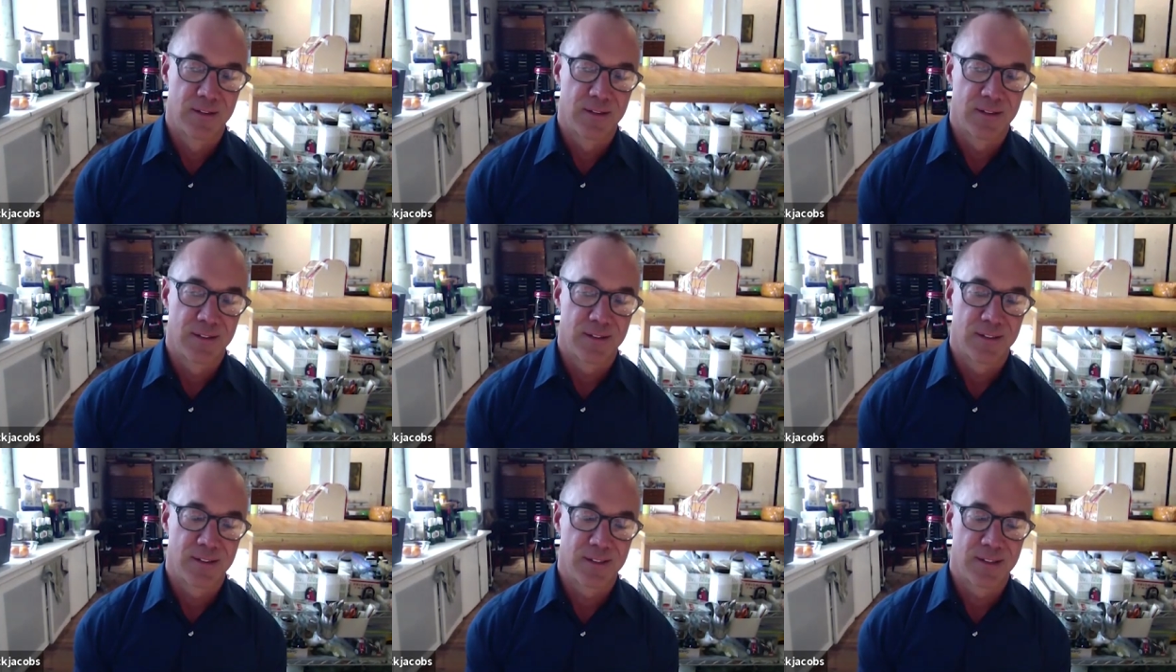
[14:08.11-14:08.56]

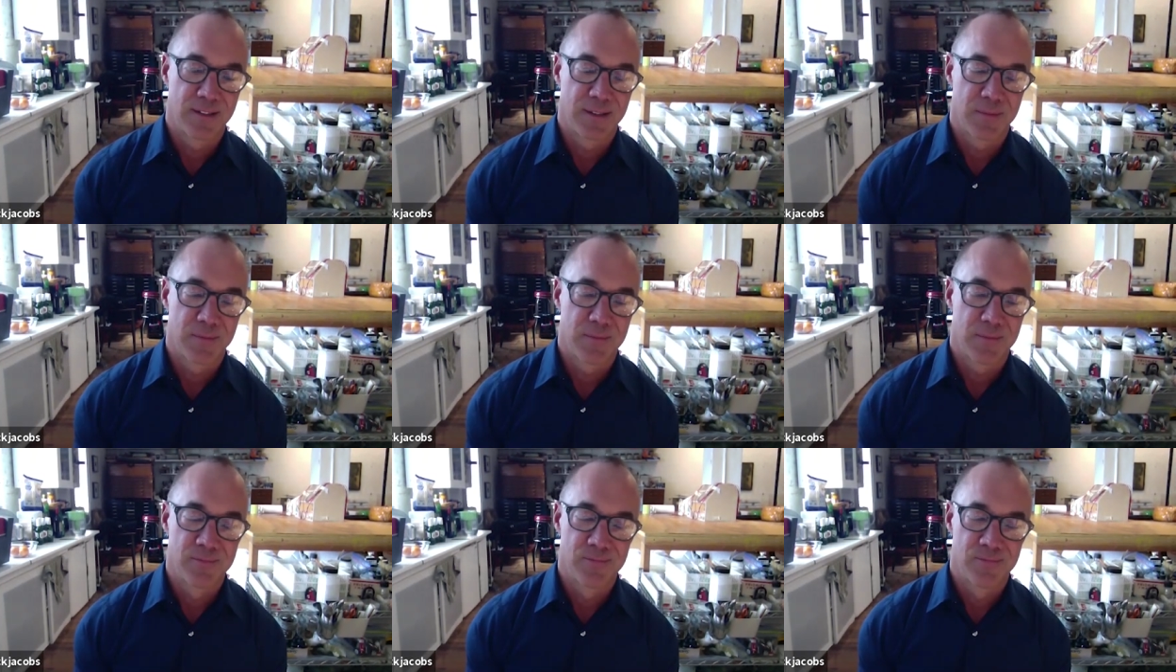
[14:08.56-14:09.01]
Mm.
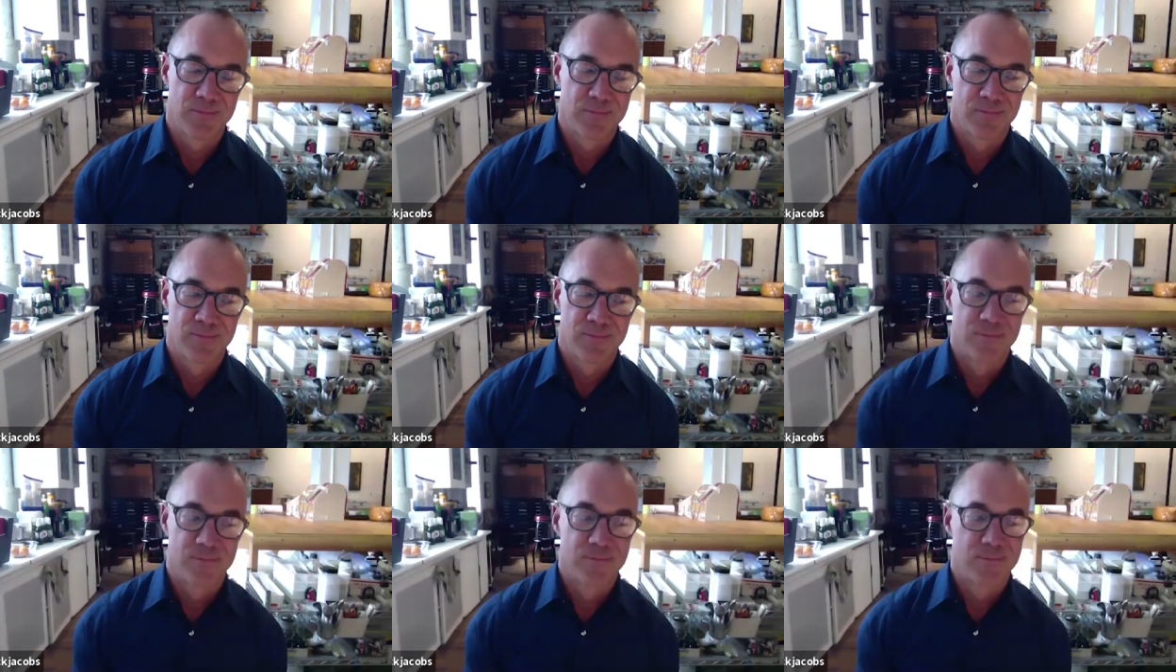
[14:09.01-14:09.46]
Um,
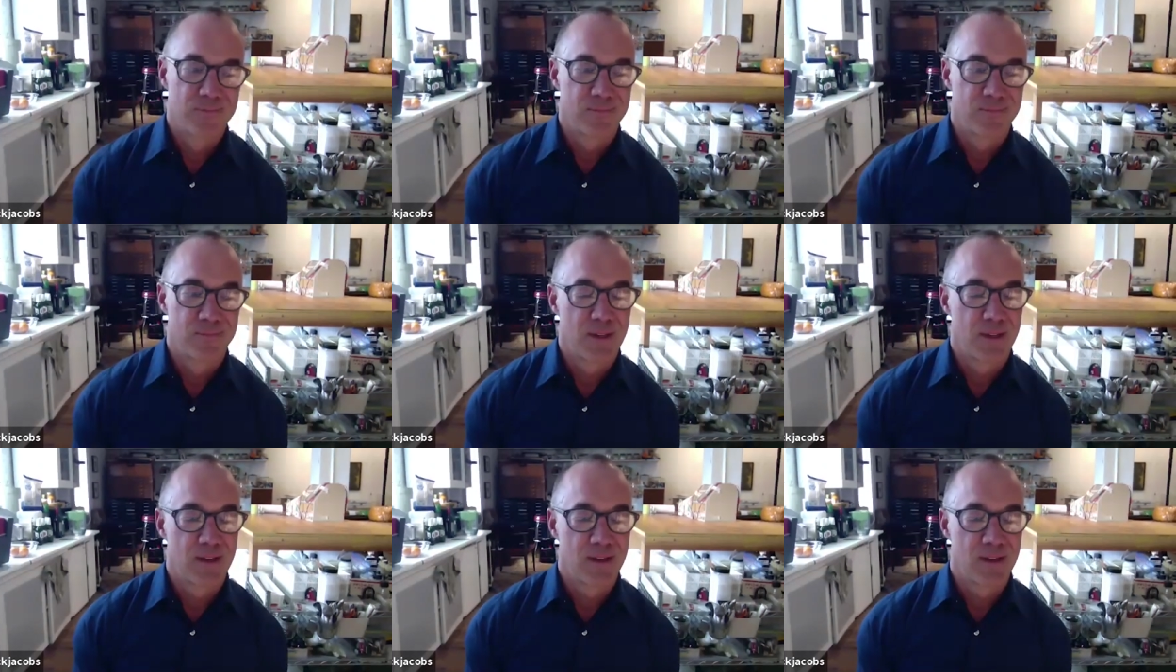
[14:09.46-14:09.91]

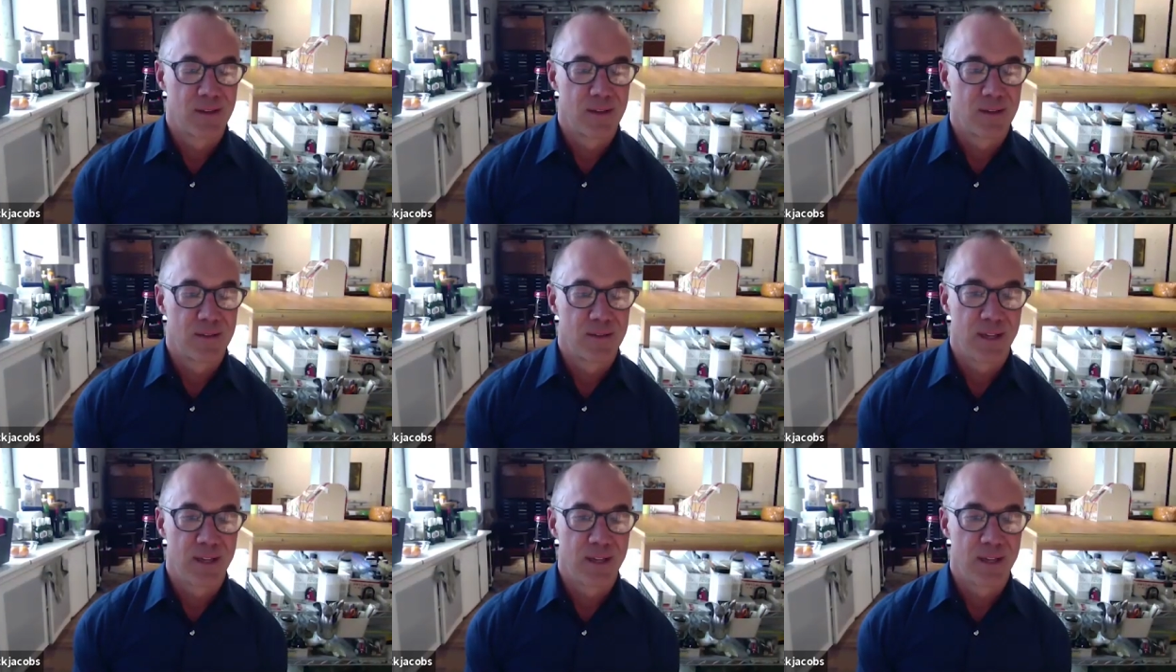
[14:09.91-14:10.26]
uh,